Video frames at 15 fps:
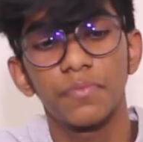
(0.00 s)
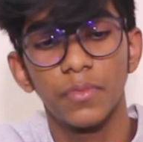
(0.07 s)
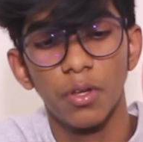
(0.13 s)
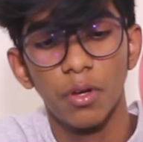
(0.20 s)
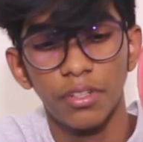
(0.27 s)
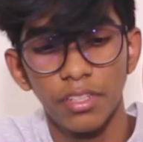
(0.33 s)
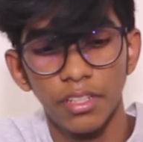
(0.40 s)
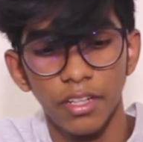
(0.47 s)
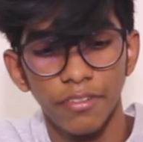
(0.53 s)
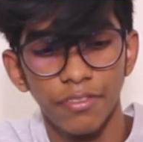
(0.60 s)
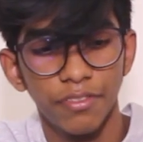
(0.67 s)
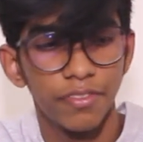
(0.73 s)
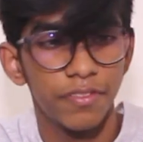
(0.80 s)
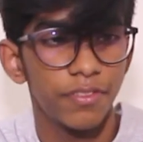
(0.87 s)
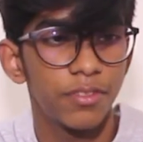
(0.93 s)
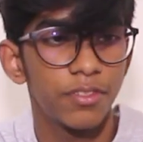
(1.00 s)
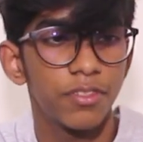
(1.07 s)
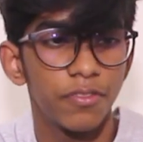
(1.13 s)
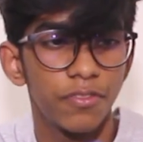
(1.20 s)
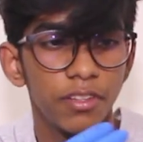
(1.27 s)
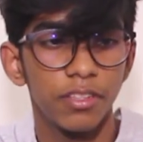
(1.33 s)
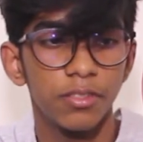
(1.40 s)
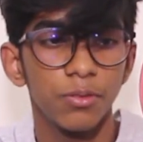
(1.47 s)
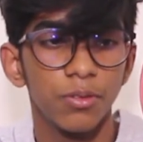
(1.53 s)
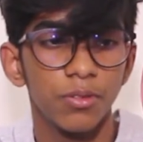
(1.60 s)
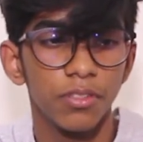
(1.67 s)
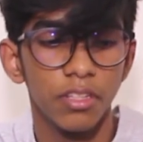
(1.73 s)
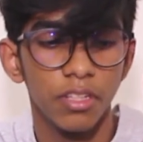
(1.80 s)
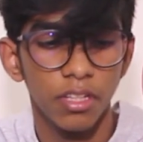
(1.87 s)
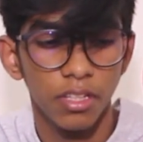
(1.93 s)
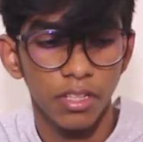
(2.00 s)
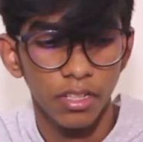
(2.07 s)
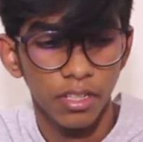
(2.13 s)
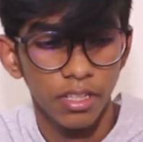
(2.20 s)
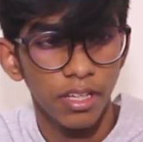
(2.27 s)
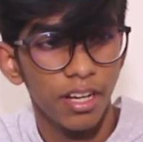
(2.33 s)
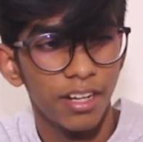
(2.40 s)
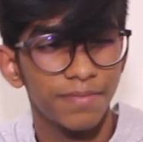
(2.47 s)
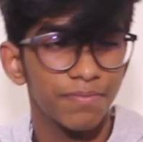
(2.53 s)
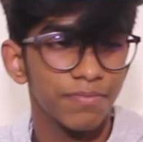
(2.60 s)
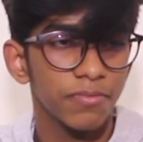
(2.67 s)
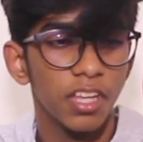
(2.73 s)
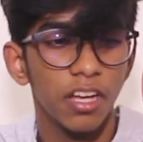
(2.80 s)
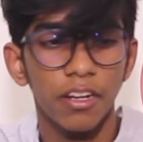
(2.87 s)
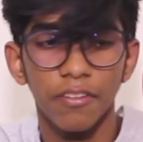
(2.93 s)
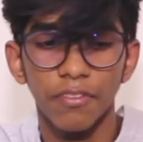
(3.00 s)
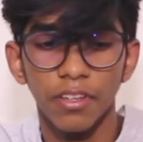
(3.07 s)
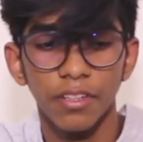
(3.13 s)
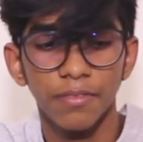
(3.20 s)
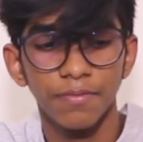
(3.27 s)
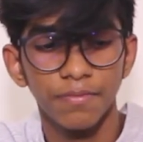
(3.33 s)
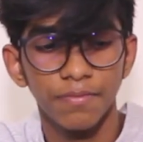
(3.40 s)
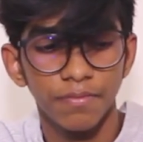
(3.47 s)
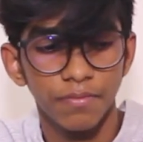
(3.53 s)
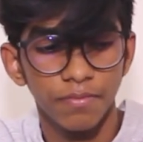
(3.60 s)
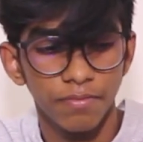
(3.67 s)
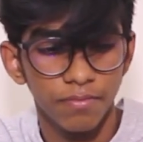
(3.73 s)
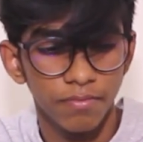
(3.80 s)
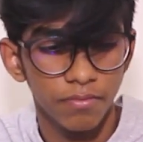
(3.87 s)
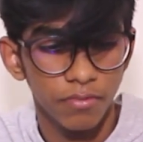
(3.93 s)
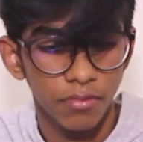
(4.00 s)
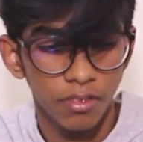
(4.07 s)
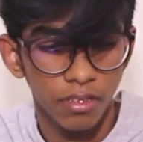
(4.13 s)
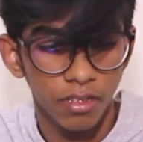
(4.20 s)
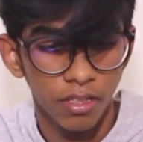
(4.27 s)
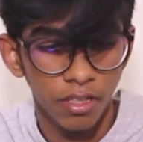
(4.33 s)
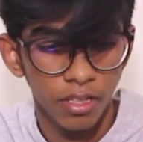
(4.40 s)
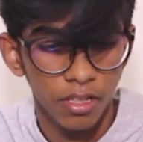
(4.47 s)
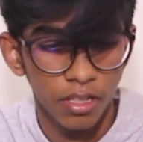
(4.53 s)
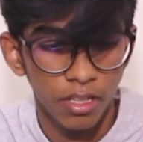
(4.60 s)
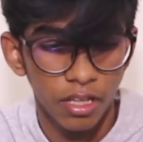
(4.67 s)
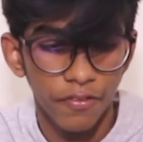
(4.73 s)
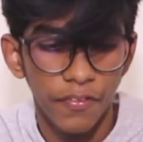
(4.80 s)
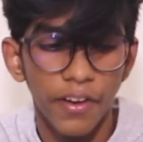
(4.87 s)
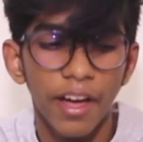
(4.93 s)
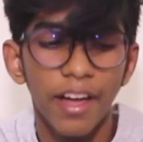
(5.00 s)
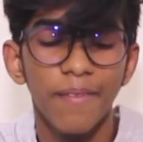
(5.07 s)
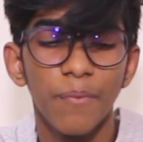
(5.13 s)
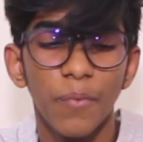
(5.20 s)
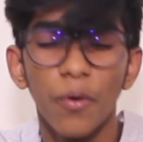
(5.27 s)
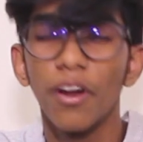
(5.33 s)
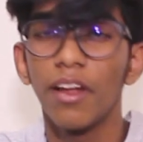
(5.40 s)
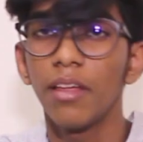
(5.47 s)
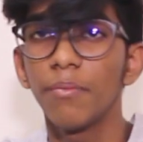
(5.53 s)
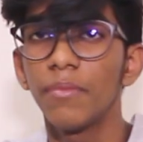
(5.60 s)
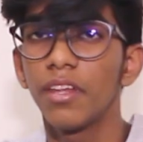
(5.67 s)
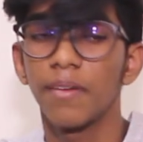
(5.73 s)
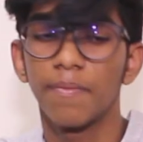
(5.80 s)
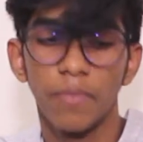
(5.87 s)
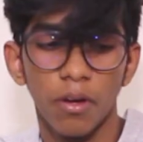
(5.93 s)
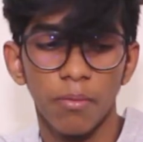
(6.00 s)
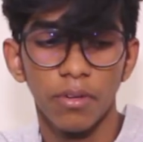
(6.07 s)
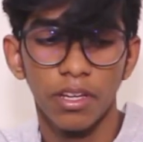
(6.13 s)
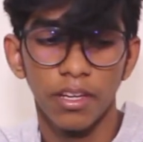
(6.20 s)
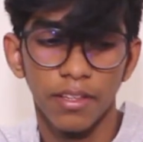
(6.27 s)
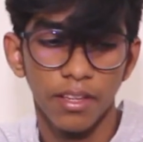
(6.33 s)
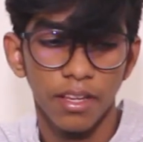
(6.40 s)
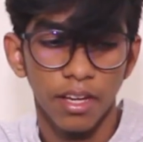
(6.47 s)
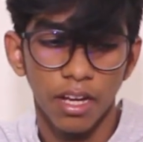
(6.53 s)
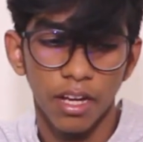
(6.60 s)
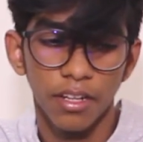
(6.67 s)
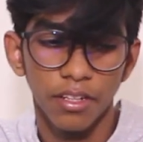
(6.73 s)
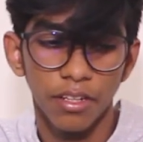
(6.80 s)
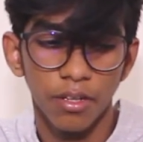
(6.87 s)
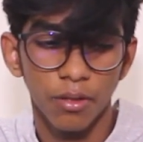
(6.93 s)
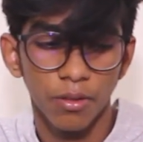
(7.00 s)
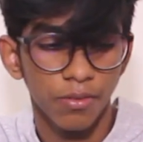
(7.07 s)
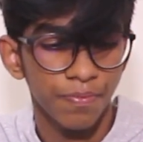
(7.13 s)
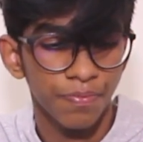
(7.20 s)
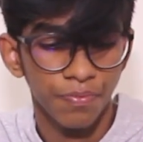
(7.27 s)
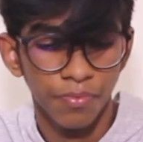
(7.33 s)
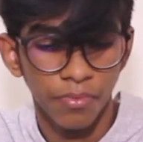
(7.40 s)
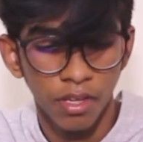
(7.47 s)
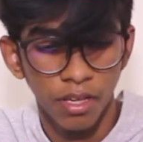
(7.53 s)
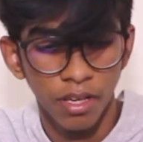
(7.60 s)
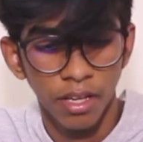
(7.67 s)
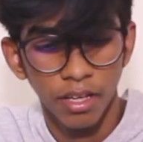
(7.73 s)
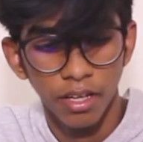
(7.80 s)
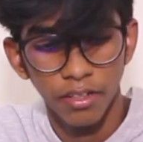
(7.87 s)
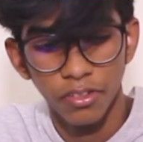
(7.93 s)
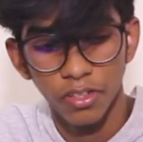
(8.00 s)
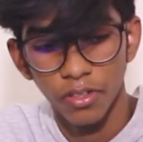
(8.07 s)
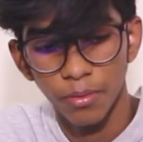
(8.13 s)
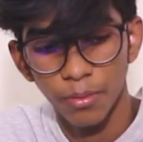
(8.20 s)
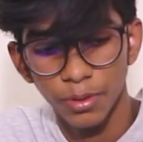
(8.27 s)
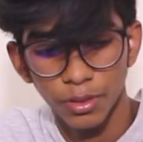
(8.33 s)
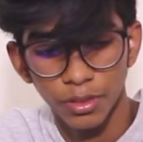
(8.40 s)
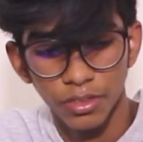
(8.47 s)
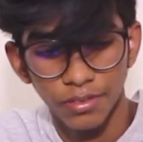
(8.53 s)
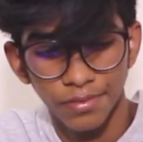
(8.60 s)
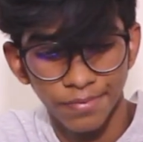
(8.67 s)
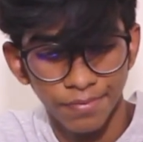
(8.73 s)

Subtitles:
Not enough to fill through. Yeah, kind of, yeah. If I had more aluminium, probably continue more.